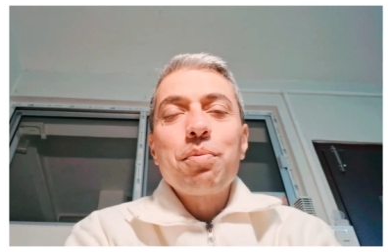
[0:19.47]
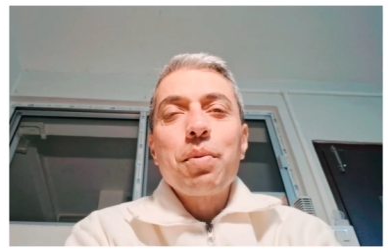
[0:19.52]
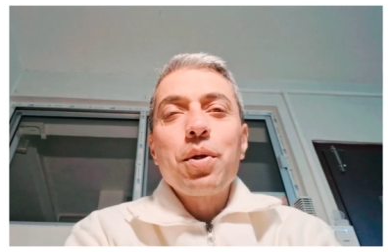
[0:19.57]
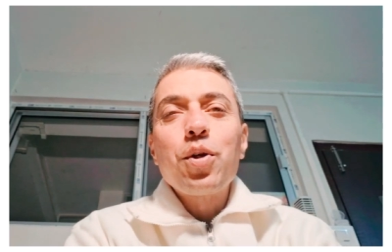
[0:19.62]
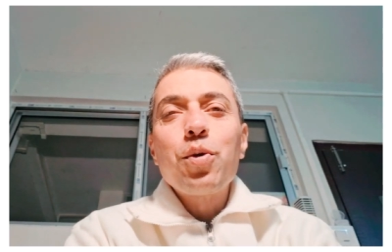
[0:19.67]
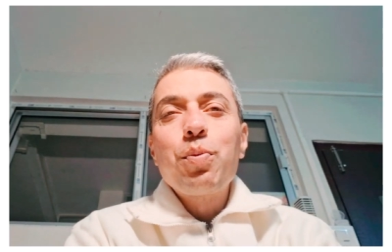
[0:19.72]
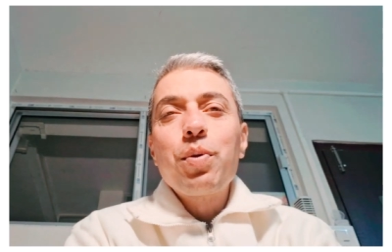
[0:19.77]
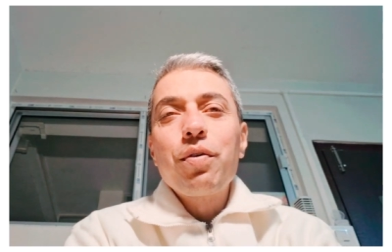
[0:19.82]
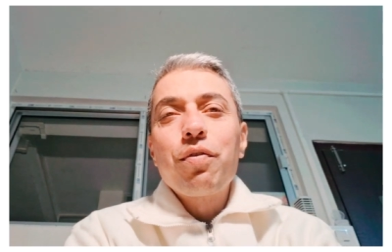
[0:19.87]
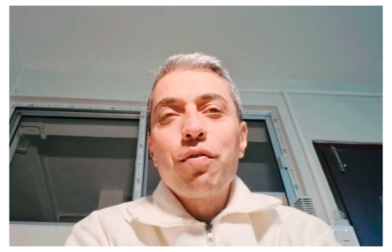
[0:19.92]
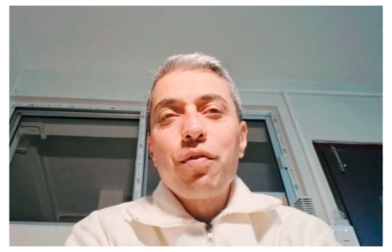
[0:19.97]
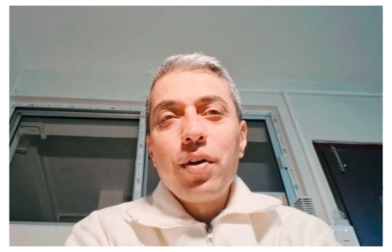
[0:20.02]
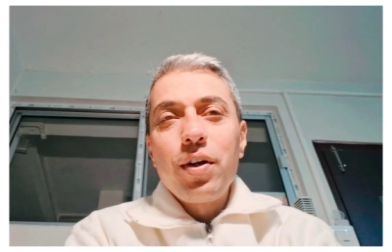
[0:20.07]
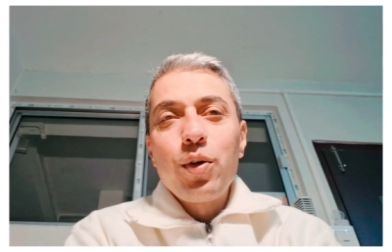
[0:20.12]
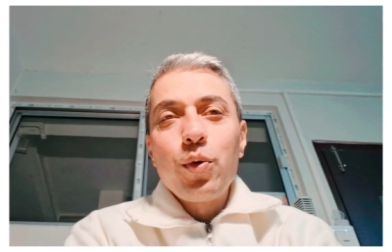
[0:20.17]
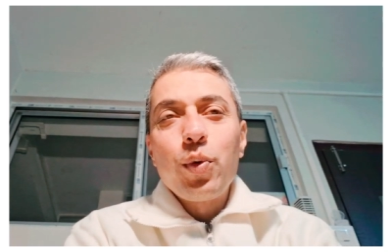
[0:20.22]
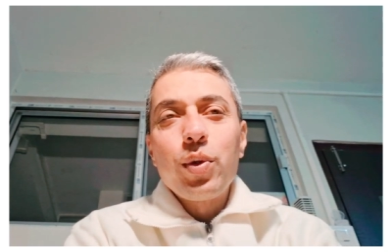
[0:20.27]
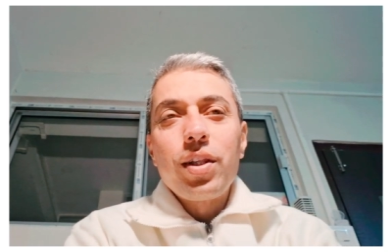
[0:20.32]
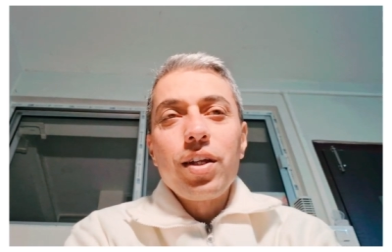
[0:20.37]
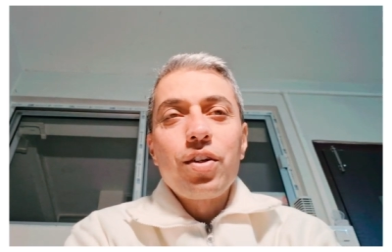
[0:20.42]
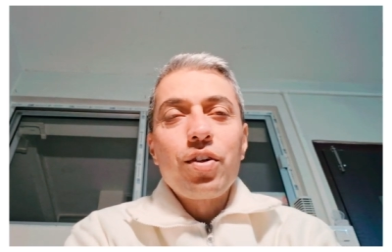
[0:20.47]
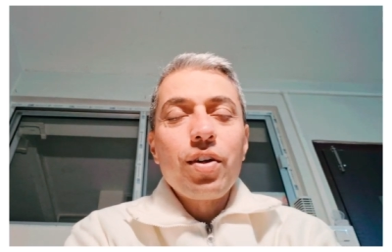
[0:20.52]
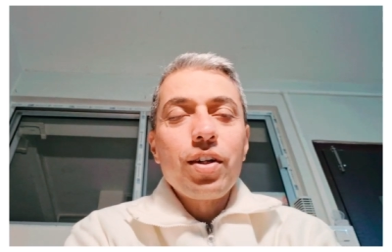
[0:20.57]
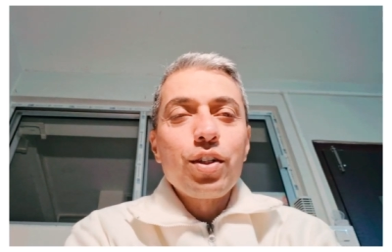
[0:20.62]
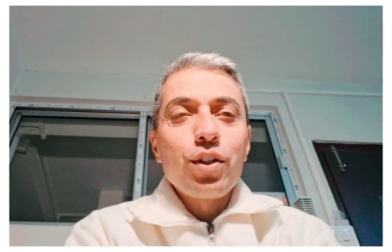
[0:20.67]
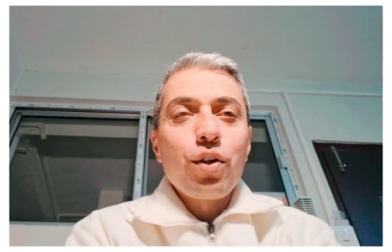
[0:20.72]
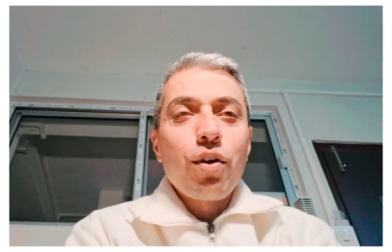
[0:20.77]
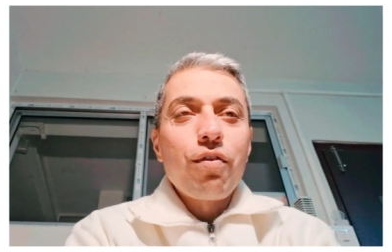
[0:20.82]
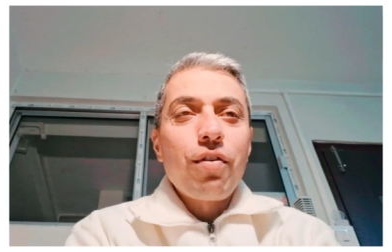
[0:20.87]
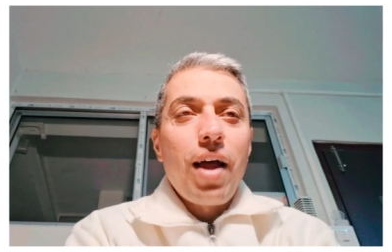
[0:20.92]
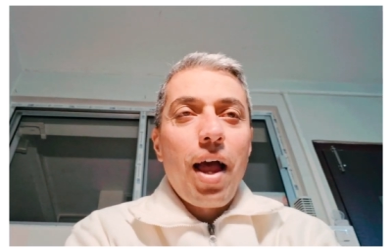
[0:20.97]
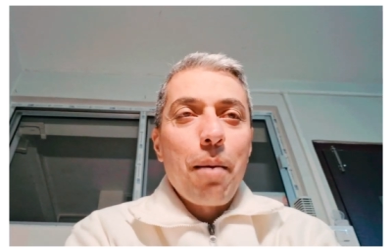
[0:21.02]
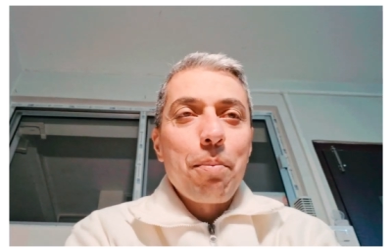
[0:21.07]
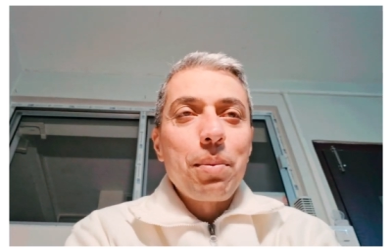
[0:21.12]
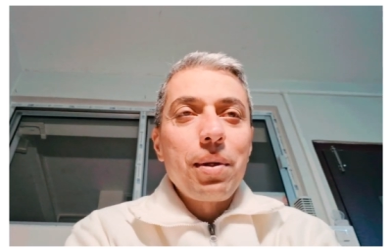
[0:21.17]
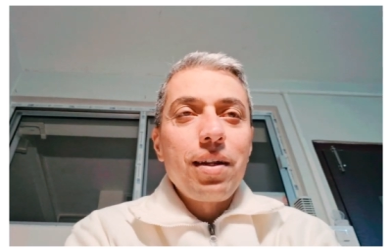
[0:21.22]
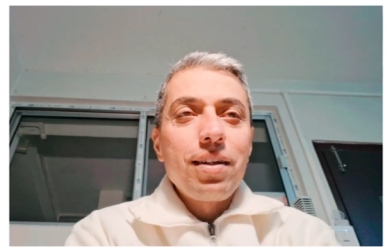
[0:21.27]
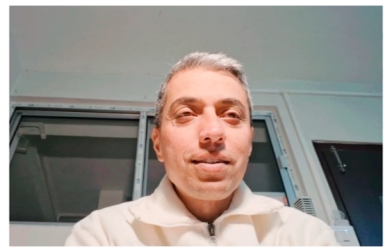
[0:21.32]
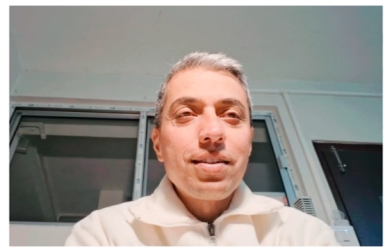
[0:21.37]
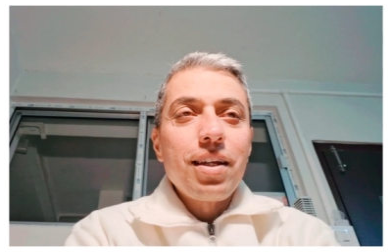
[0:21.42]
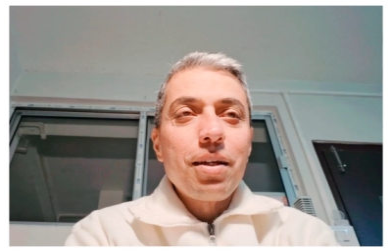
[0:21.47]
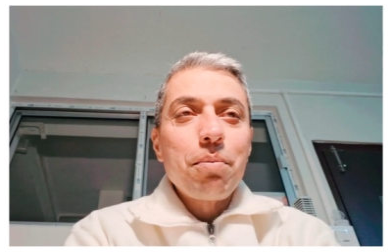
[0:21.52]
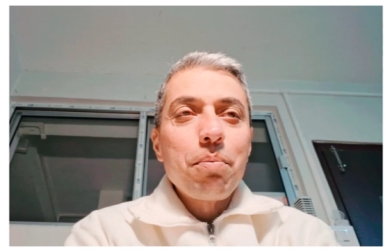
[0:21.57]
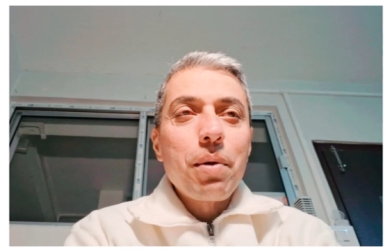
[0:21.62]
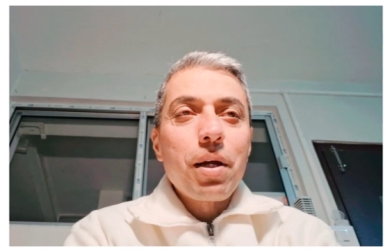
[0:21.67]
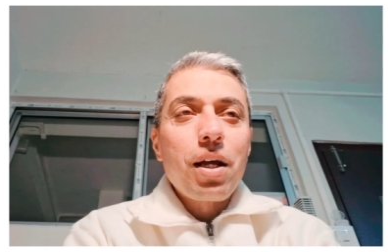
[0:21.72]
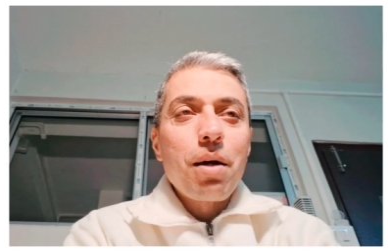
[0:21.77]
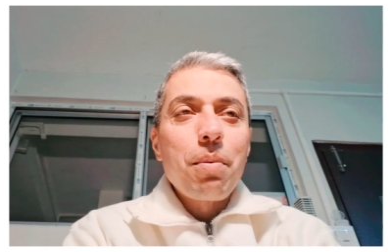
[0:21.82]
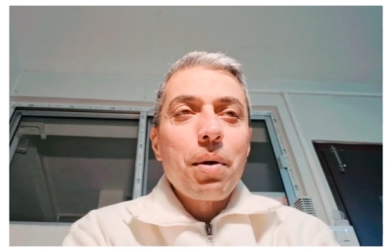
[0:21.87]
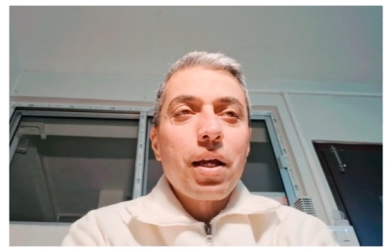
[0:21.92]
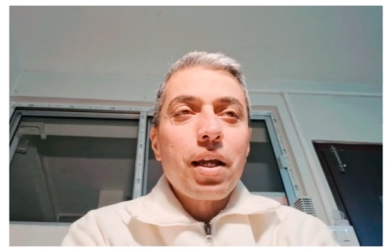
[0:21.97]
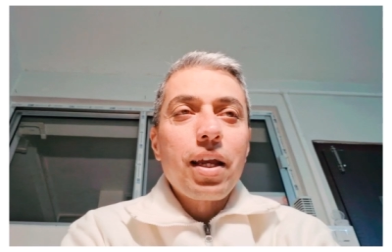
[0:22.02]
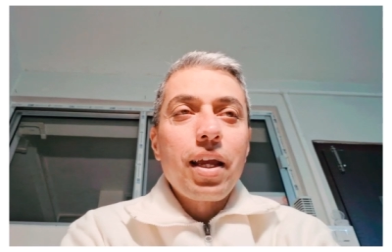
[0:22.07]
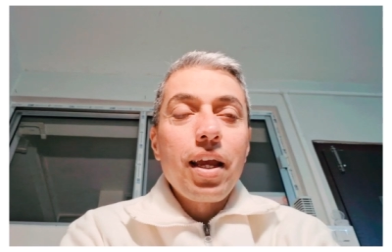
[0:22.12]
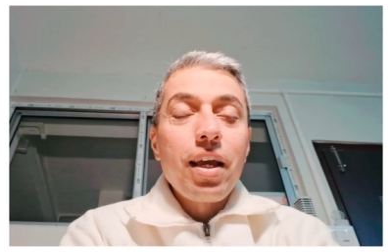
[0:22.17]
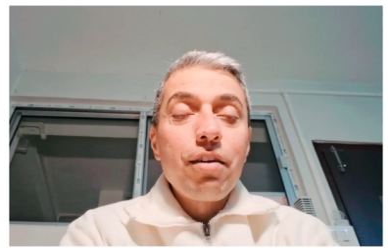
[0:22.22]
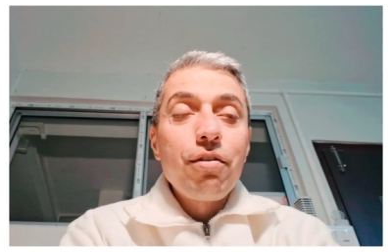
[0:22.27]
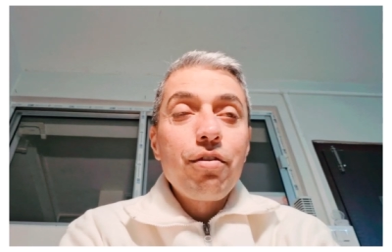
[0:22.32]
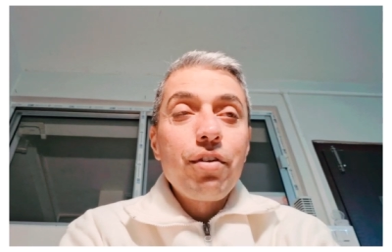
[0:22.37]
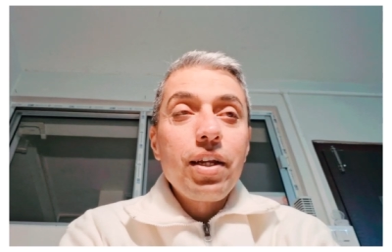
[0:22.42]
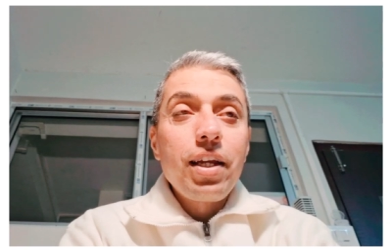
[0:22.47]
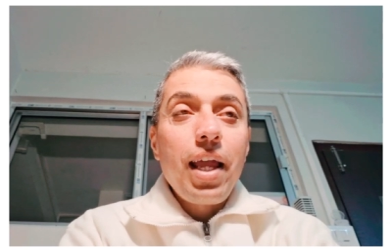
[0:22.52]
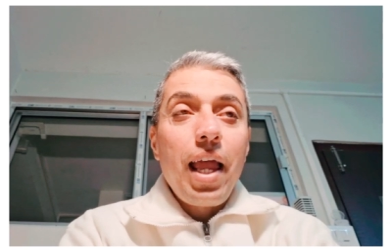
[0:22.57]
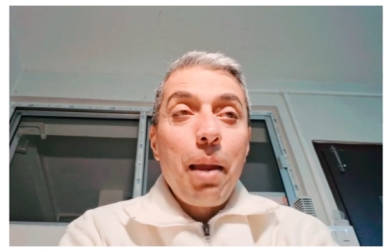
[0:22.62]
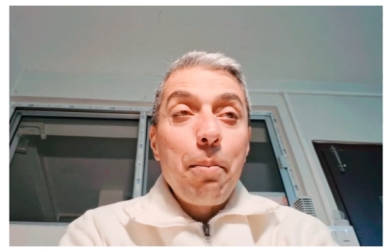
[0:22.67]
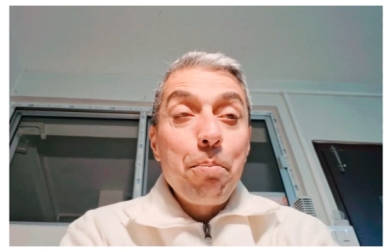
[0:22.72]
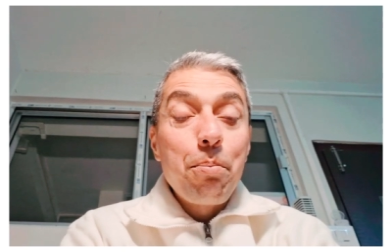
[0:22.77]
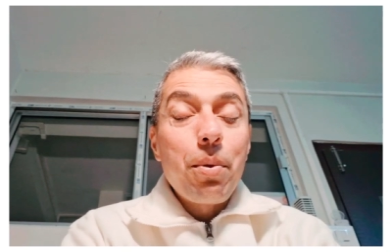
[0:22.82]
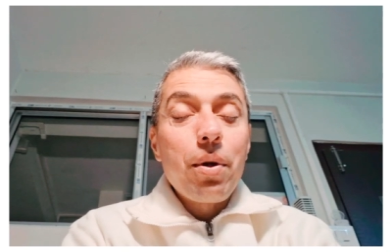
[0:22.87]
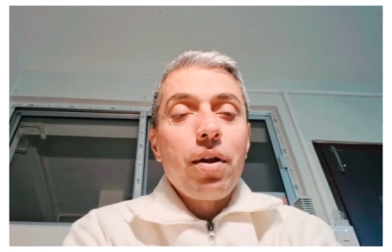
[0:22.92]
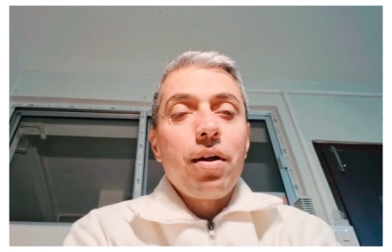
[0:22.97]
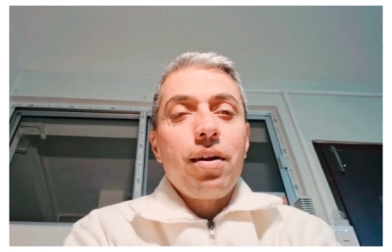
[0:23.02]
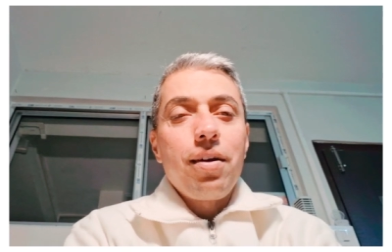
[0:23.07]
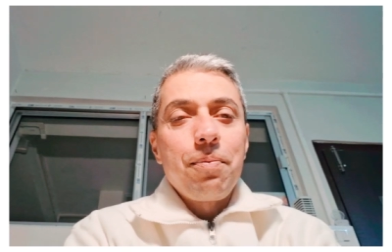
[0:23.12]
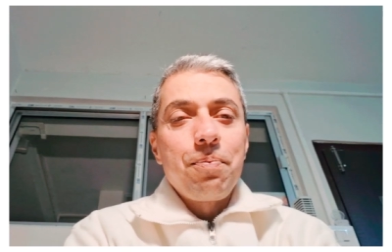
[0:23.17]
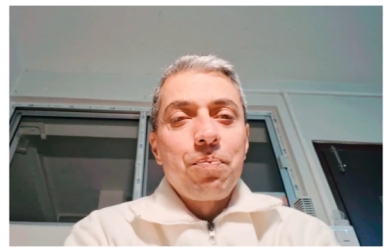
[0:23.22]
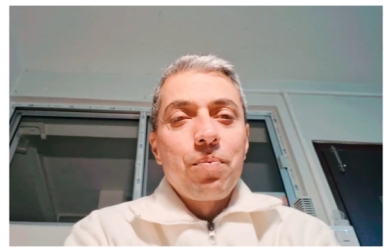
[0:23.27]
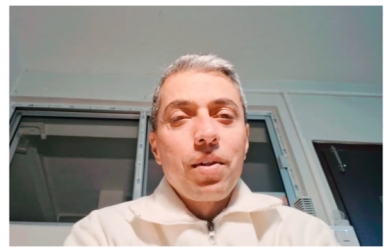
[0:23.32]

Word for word: may you be filled with the treasure of happiness and become a carefree emperor